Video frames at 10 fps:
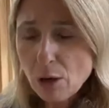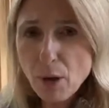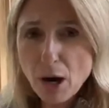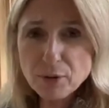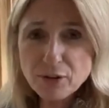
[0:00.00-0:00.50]

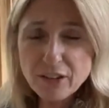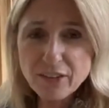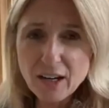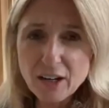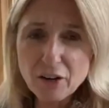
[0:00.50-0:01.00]

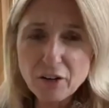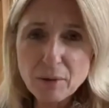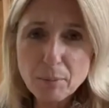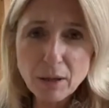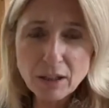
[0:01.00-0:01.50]
Properties that are
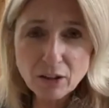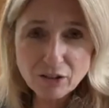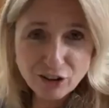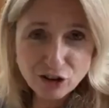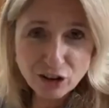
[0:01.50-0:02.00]
in mint
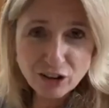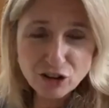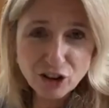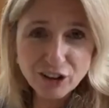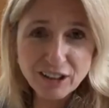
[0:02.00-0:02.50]
condition,
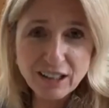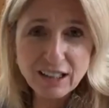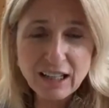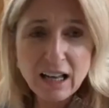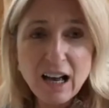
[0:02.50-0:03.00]

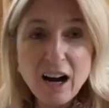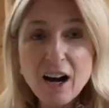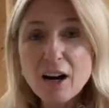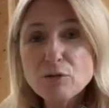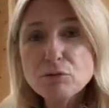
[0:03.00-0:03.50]
turnkey,
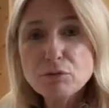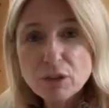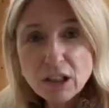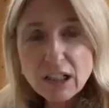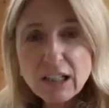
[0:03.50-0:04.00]
are
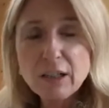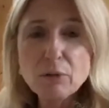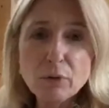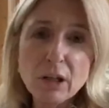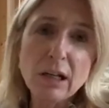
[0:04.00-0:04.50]
really,
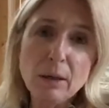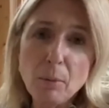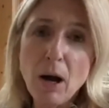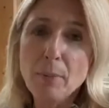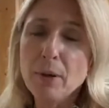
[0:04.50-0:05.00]
really
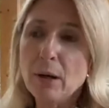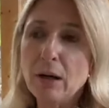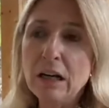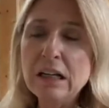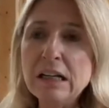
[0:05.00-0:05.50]

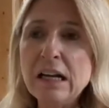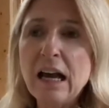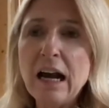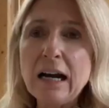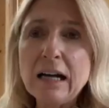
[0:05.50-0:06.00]
popular.
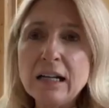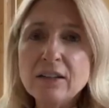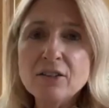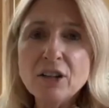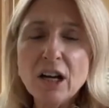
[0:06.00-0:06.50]

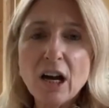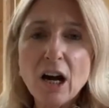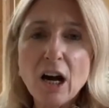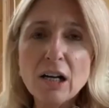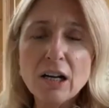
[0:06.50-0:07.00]
And
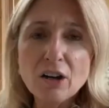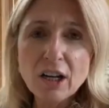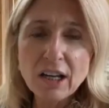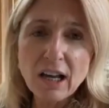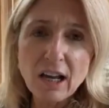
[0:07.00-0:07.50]

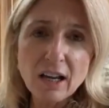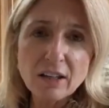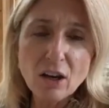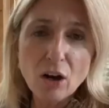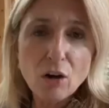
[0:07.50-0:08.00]
looking
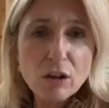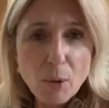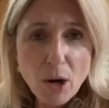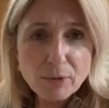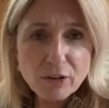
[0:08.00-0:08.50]
at all the
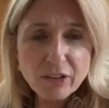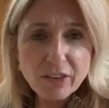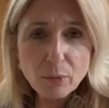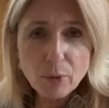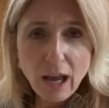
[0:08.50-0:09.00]
properties
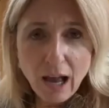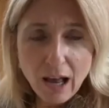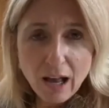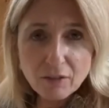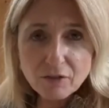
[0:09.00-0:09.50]
that we
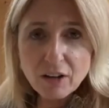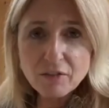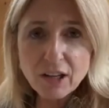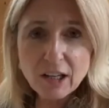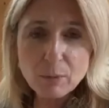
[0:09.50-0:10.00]
have
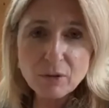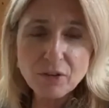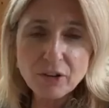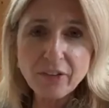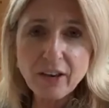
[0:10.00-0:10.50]
available
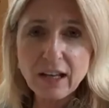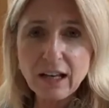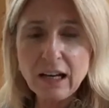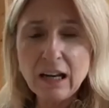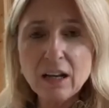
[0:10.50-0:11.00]
for sale